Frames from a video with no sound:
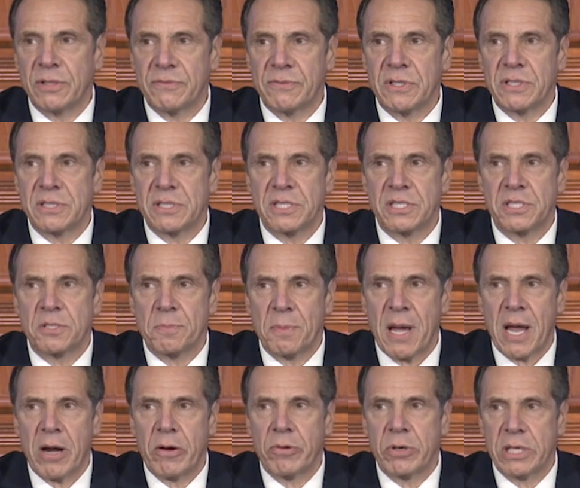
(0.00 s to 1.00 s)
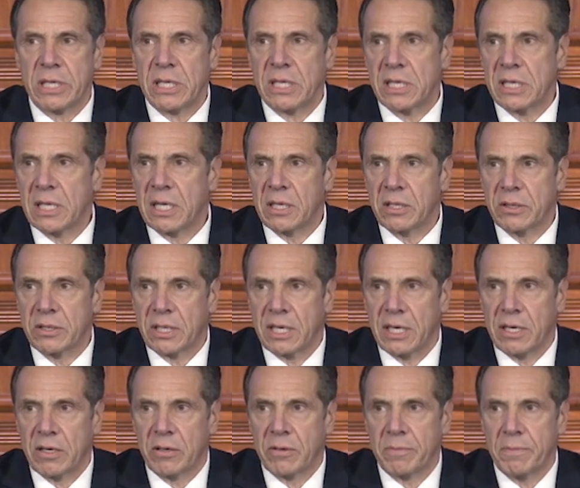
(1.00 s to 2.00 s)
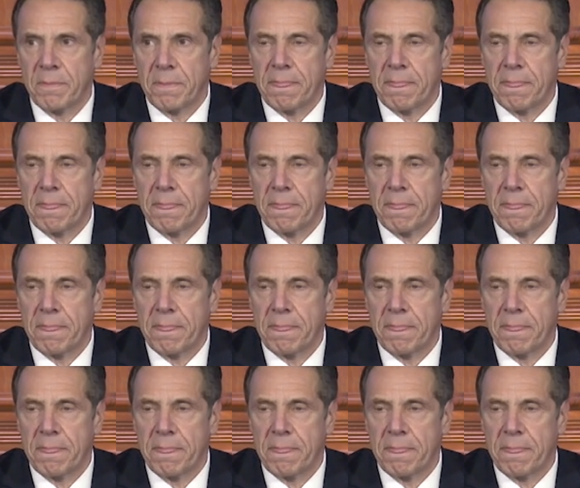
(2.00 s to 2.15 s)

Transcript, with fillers: of the disparity in health care.